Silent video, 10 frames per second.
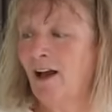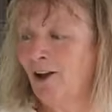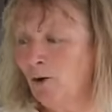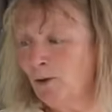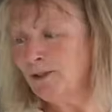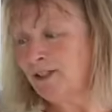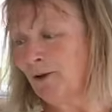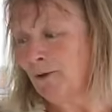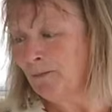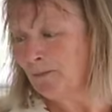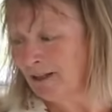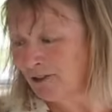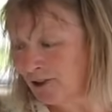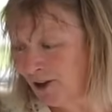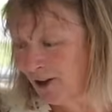I also
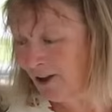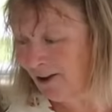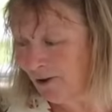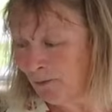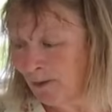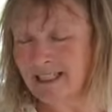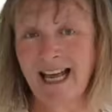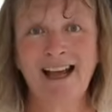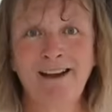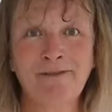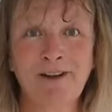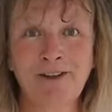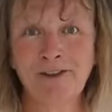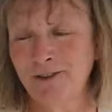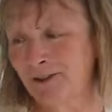make sure I always have
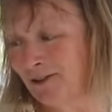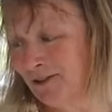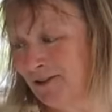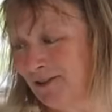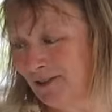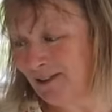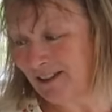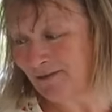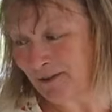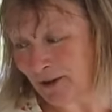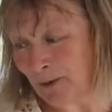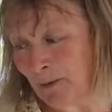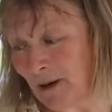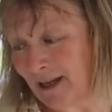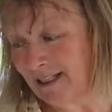a good
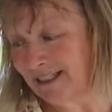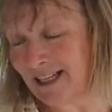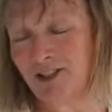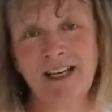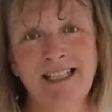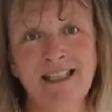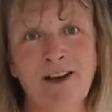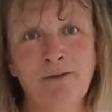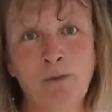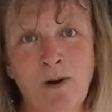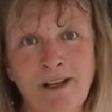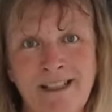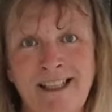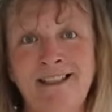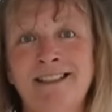few sachets of
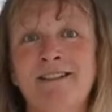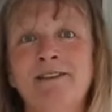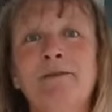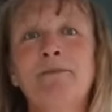wine yeast,